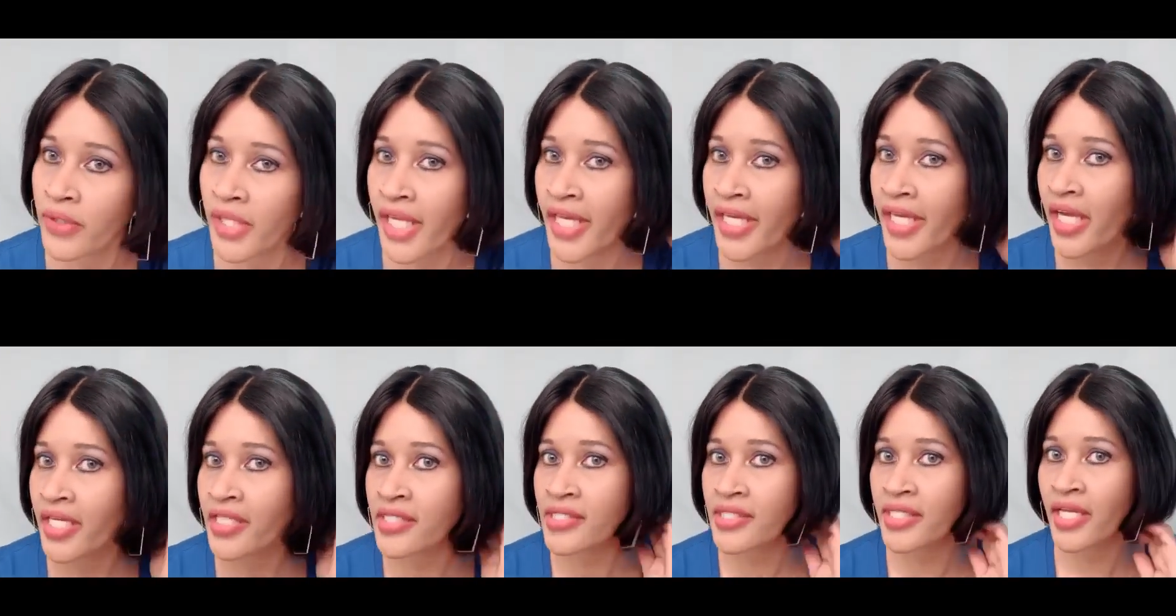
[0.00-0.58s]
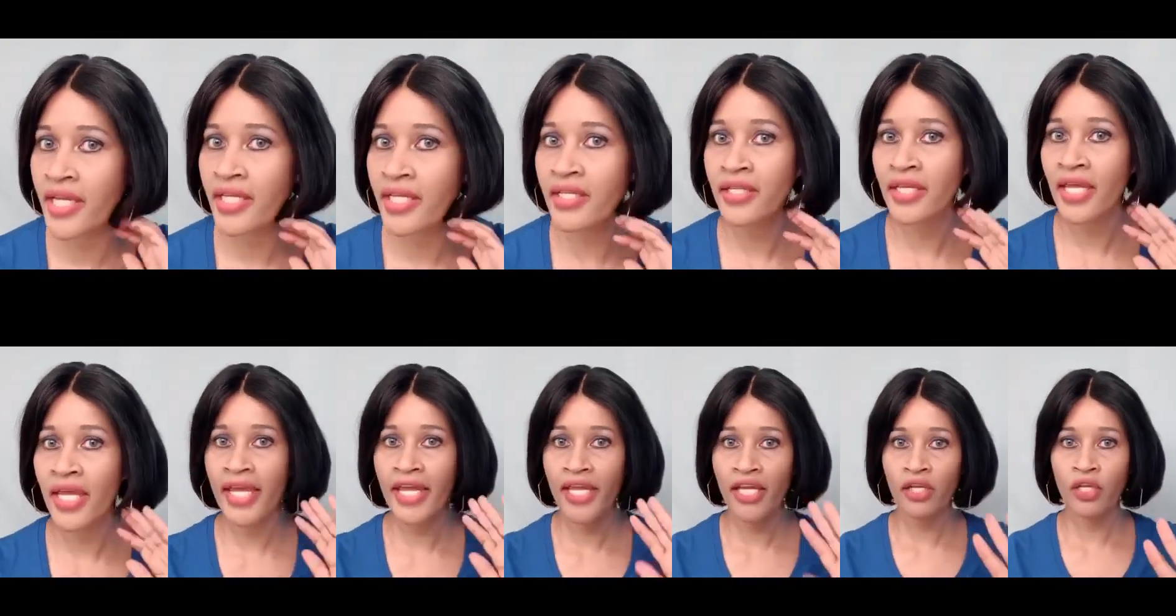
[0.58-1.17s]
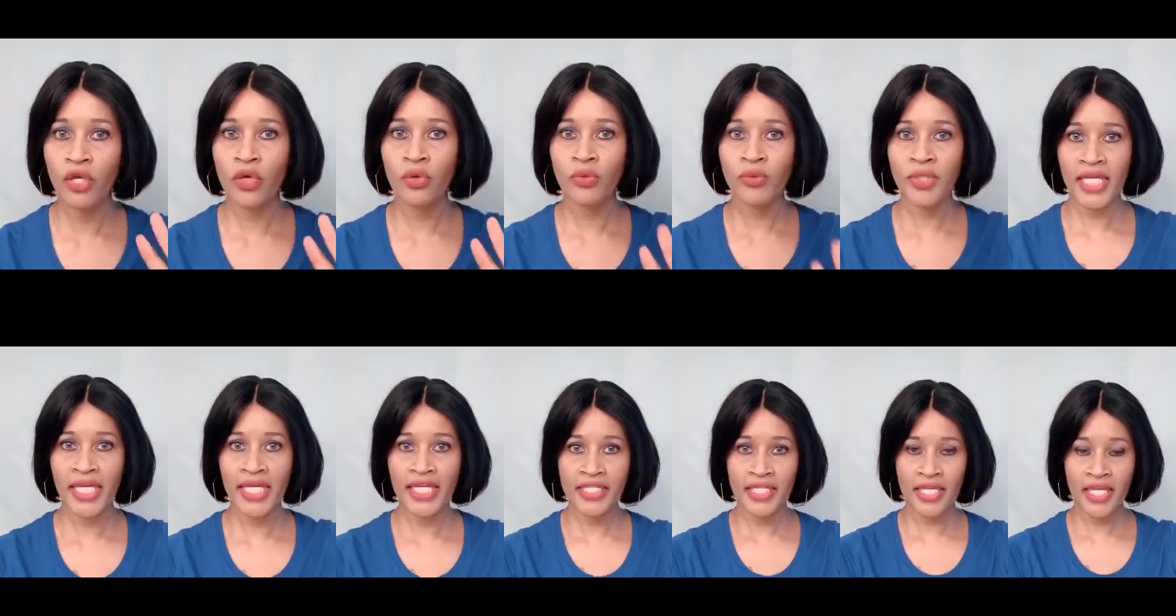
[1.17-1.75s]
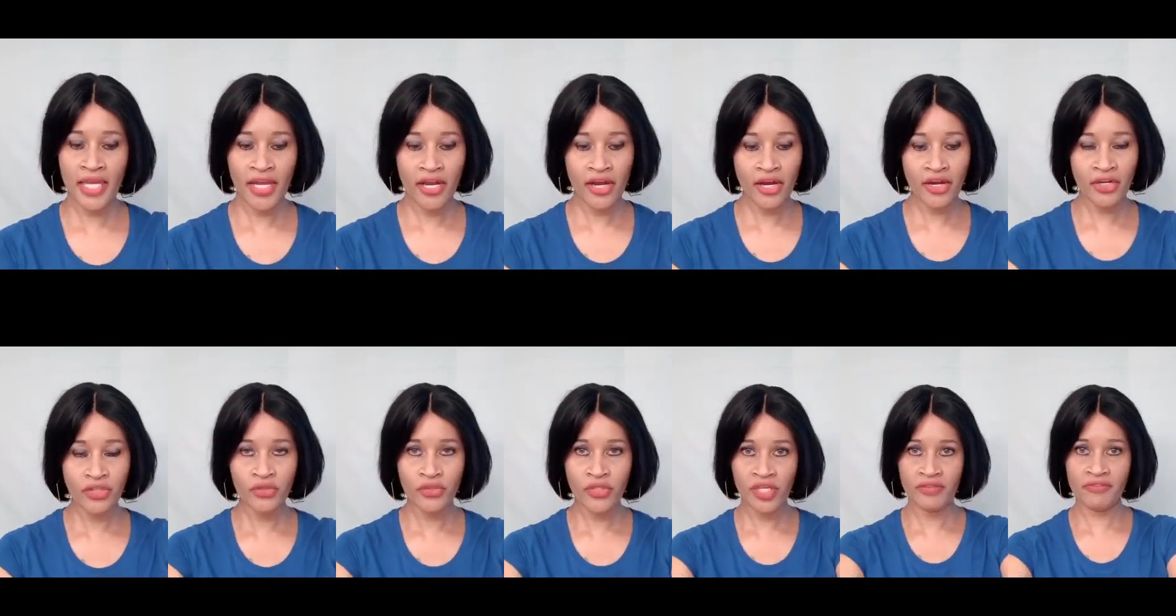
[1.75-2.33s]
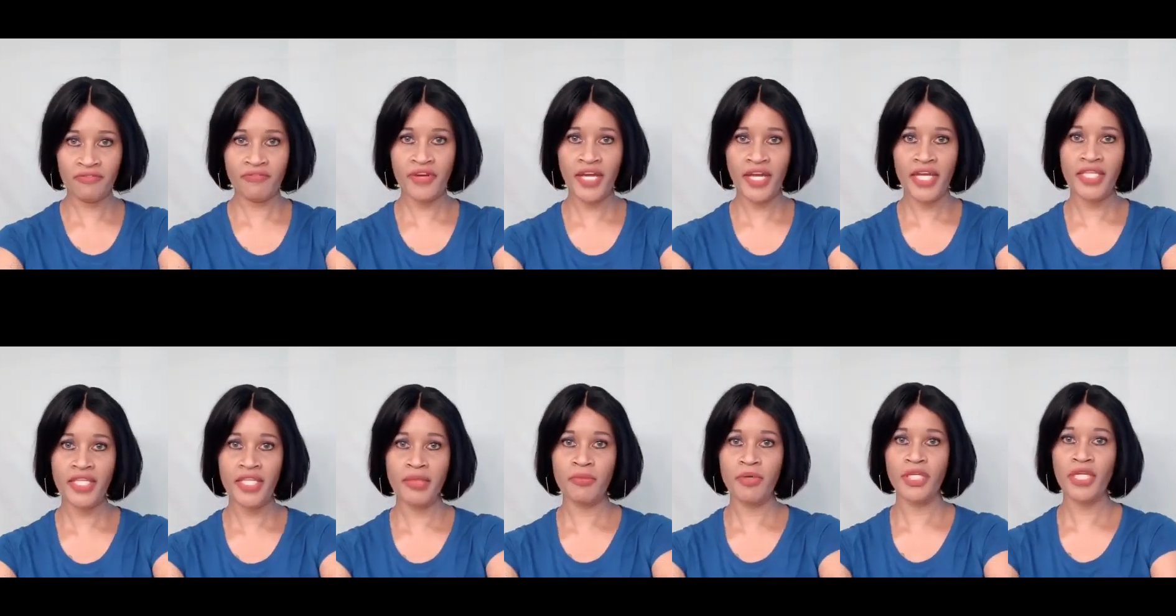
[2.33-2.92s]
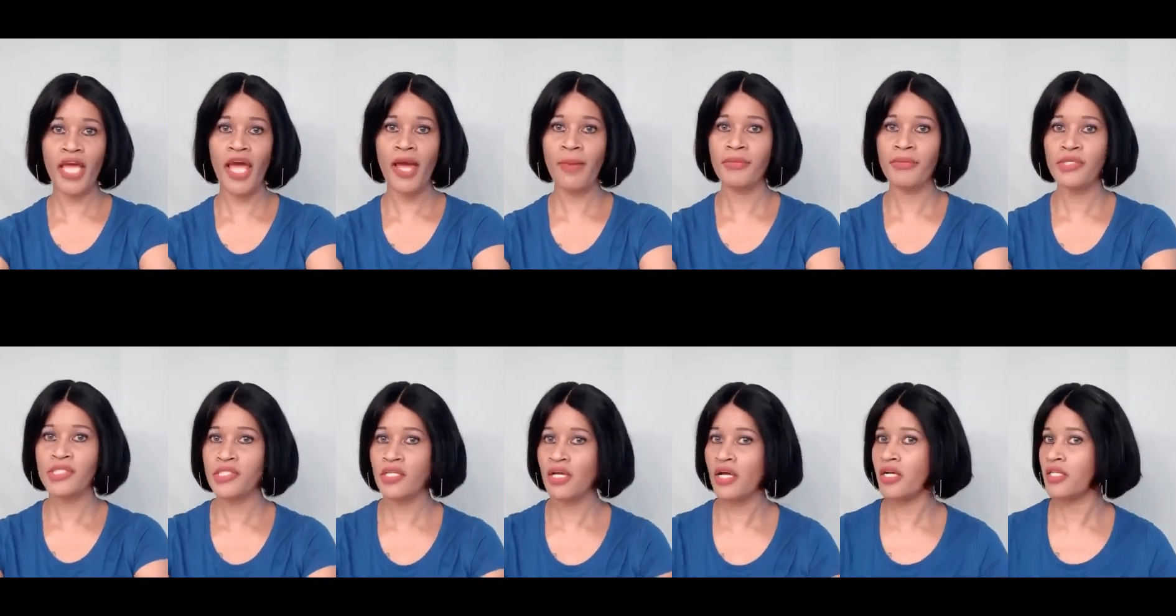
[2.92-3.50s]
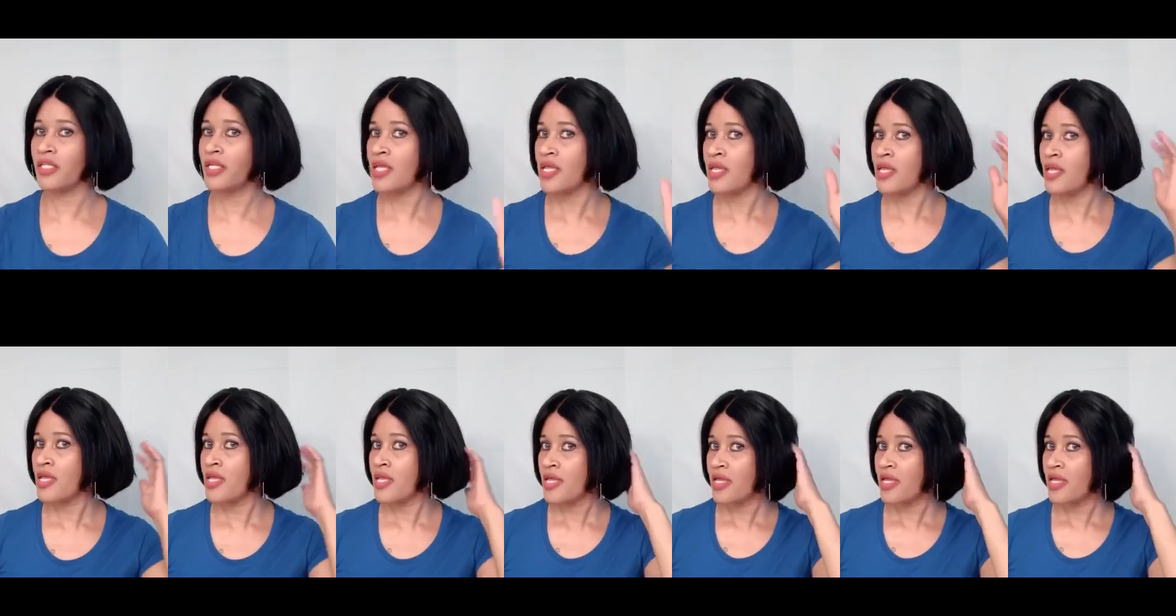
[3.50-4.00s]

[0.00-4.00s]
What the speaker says: Like I said, Halo Lady Hair, you can find them on Amazon,